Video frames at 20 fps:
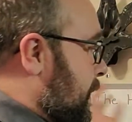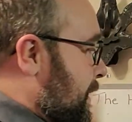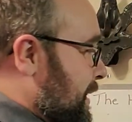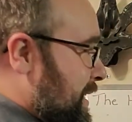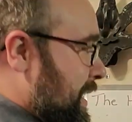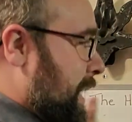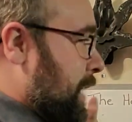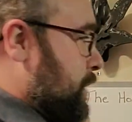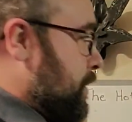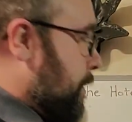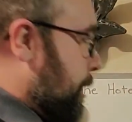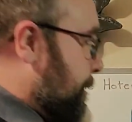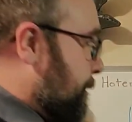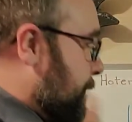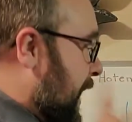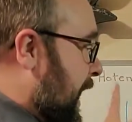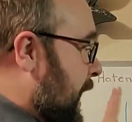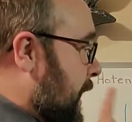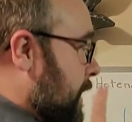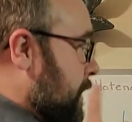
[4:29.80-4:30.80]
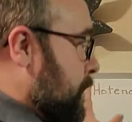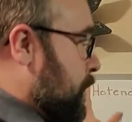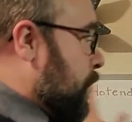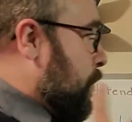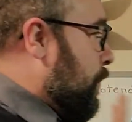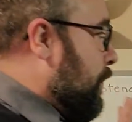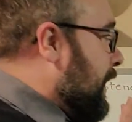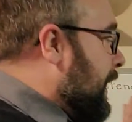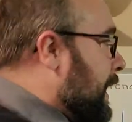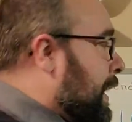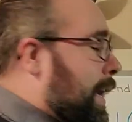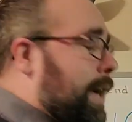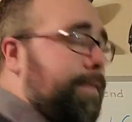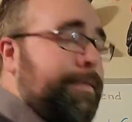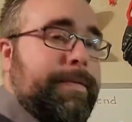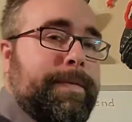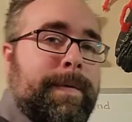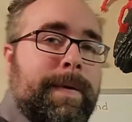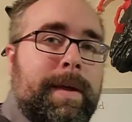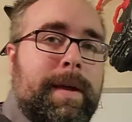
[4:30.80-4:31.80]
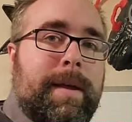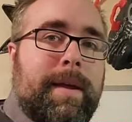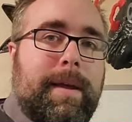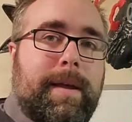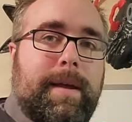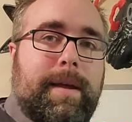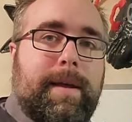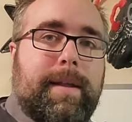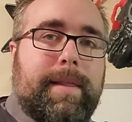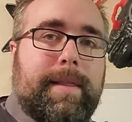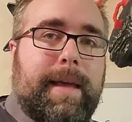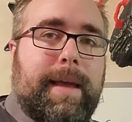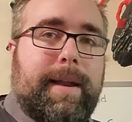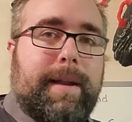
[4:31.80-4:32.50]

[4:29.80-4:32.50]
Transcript: to get your fan cooling enough that